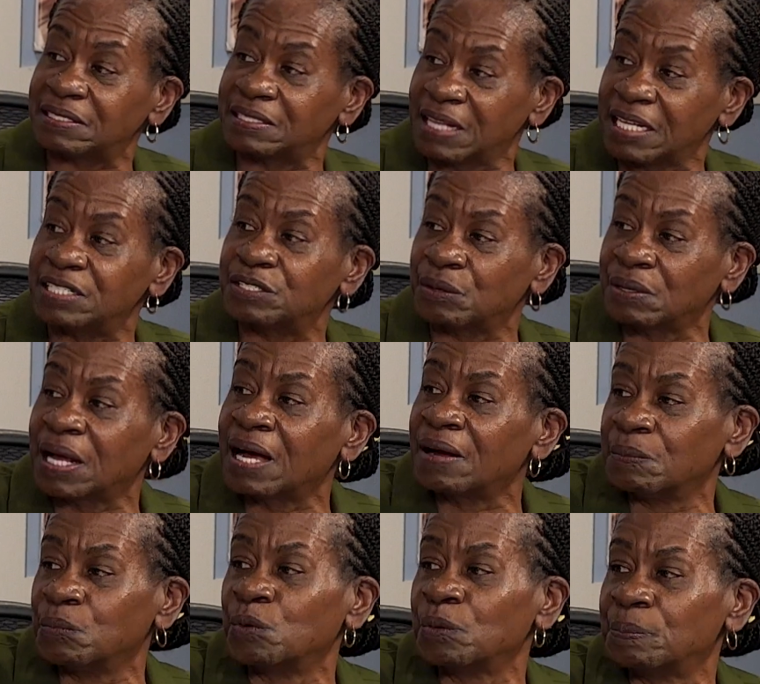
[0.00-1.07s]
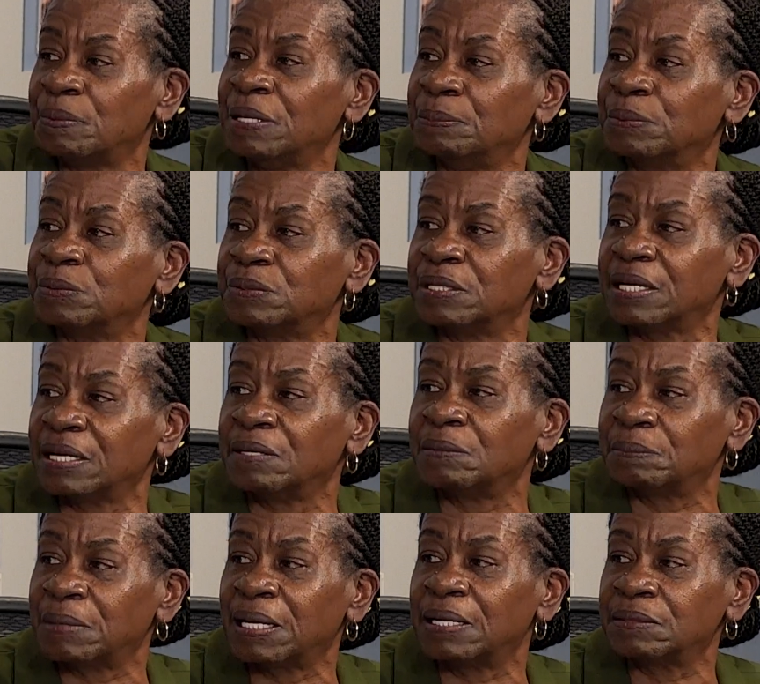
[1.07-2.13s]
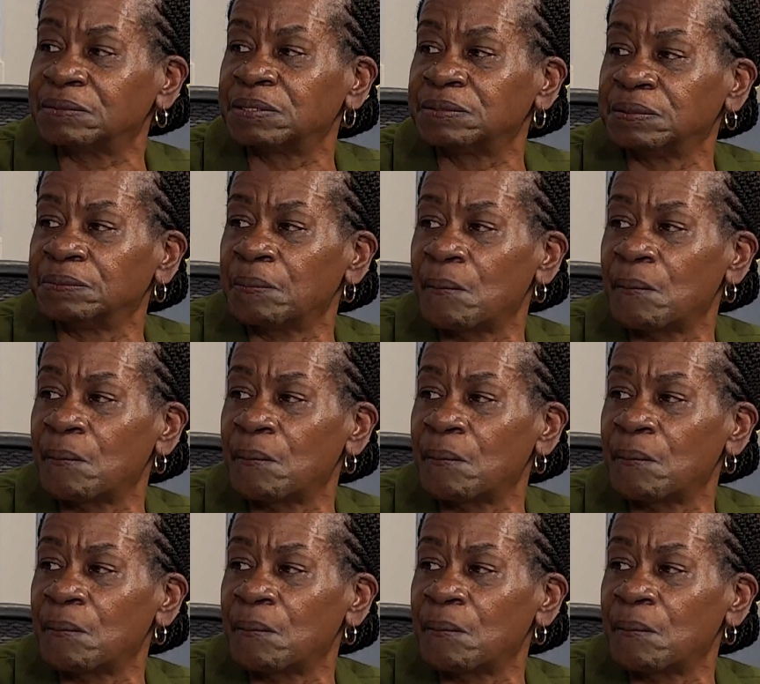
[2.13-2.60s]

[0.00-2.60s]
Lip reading: they start hiring more people to help out too.